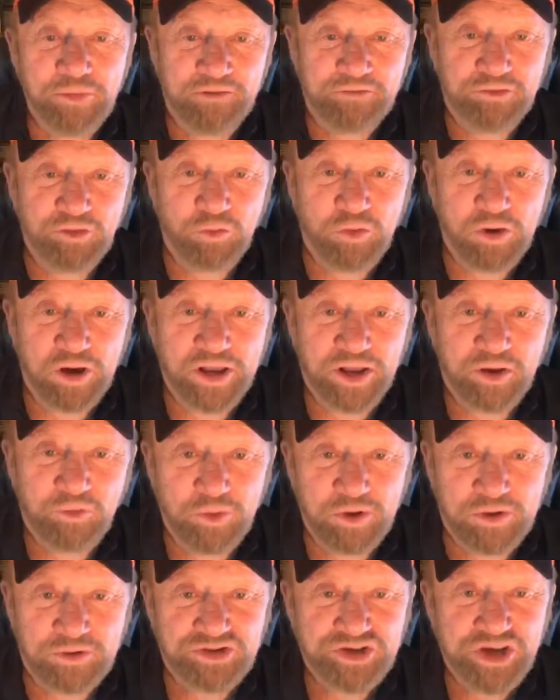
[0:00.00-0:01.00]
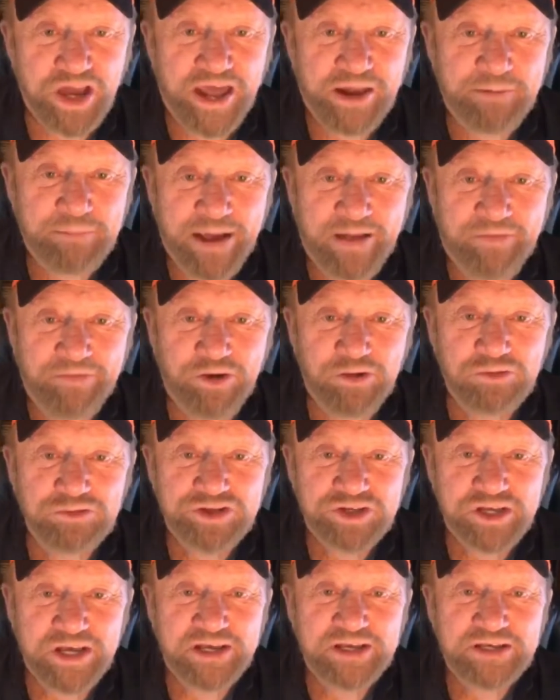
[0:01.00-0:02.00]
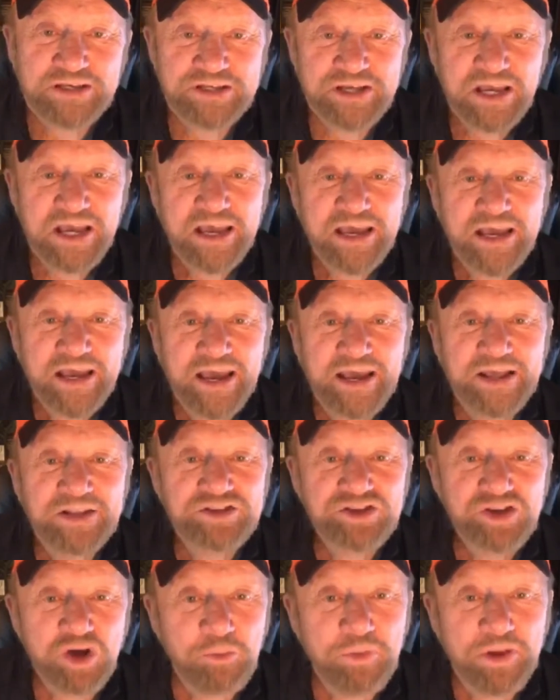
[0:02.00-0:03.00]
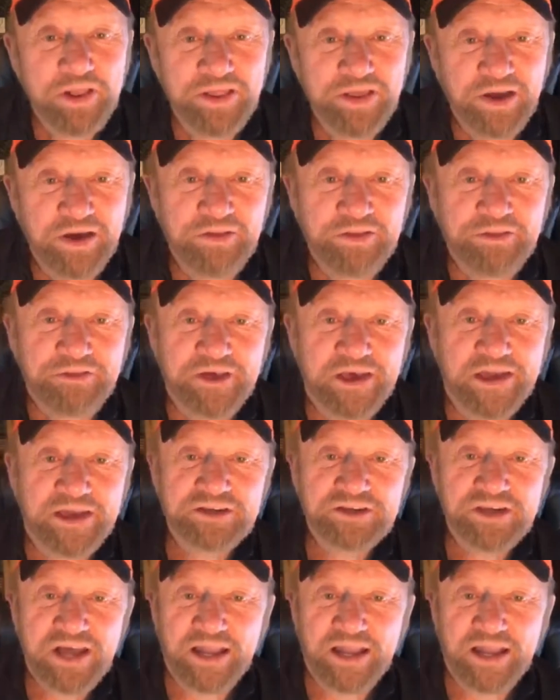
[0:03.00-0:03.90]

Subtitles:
everyone, and we'll chat about those things and so many other things.